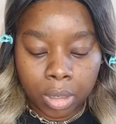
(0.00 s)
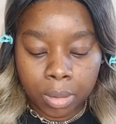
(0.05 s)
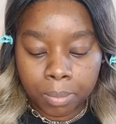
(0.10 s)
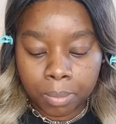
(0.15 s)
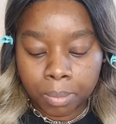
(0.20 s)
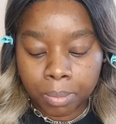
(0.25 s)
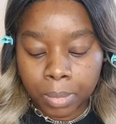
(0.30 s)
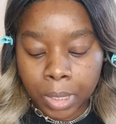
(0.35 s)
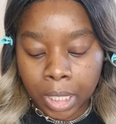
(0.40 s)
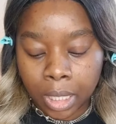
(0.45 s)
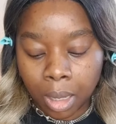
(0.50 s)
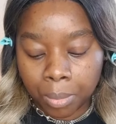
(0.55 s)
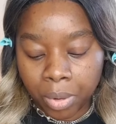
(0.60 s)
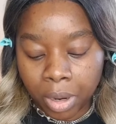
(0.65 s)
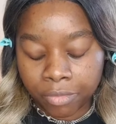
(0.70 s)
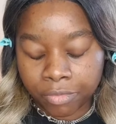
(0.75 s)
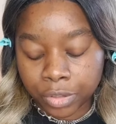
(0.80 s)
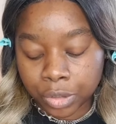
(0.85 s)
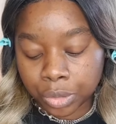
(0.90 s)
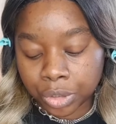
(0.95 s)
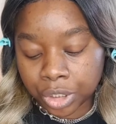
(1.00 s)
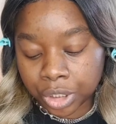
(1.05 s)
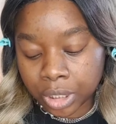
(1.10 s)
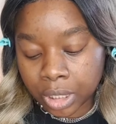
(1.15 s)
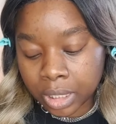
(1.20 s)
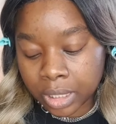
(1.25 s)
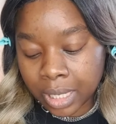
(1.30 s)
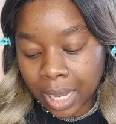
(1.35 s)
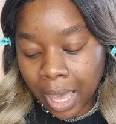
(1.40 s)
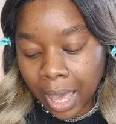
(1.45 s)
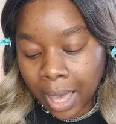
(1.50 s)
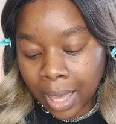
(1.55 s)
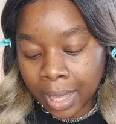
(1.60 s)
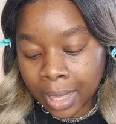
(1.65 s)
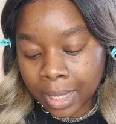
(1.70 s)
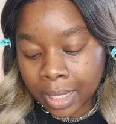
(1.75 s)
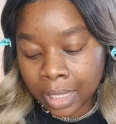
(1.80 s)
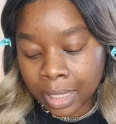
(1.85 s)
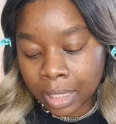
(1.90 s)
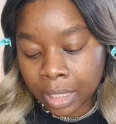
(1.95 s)
Makeup Revolution,
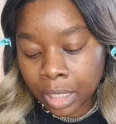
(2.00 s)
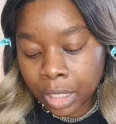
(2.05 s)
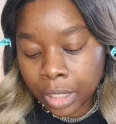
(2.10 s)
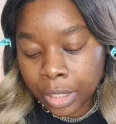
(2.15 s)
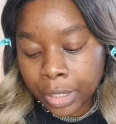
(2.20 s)
I